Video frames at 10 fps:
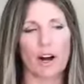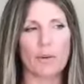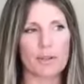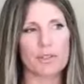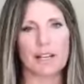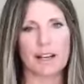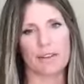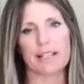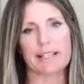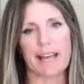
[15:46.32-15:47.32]
almost
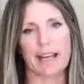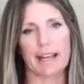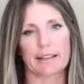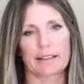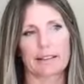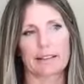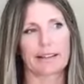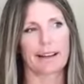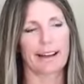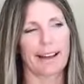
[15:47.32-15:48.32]
every day.
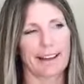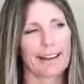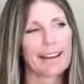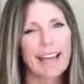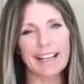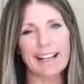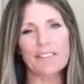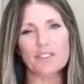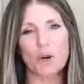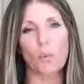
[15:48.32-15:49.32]
Again, I'll be like
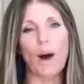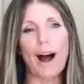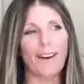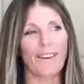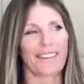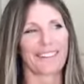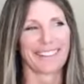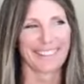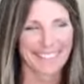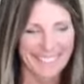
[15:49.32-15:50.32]
after a while.
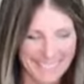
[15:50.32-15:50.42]
Home.